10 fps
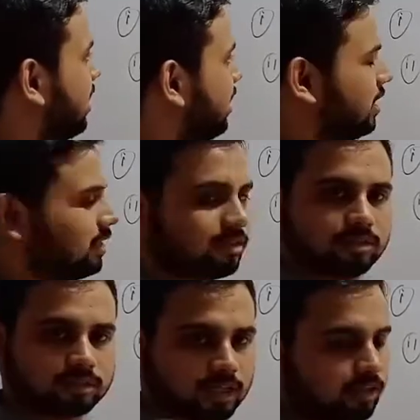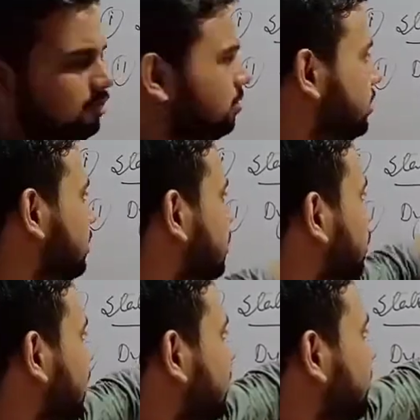I can tell you,
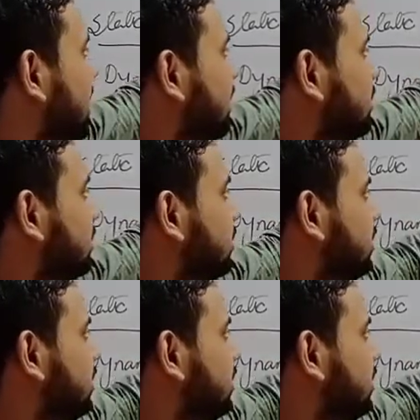you can make